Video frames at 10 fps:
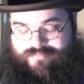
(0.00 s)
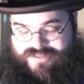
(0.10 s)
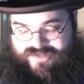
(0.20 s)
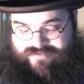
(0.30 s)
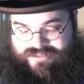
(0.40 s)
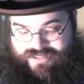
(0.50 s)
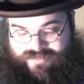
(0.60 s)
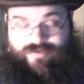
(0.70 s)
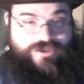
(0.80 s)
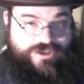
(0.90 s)
Pacific time,
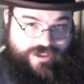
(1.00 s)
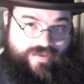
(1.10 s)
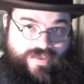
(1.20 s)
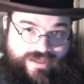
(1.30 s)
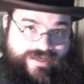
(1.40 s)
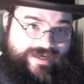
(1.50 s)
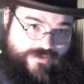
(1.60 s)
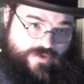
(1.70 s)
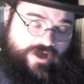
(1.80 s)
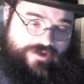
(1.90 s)
which, as
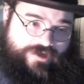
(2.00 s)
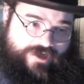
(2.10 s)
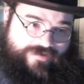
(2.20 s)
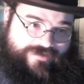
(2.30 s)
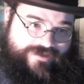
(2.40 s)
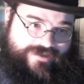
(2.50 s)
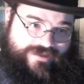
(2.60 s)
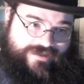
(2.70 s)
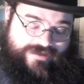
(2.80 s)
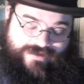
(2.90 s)
we all know, is
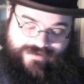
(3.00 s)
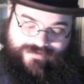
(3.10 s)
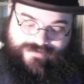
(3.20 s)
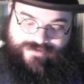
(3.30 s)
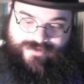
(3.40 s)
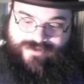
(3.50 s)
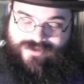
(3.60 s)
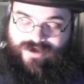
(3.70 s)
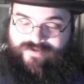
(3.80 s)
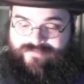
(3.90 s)
the uh,
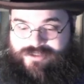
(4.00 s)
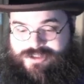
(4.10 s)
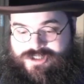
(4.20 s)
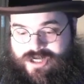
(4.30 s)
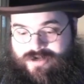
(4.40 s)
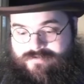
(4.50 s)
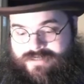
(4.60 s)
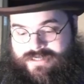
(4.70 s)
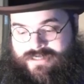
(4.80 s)
start of the show,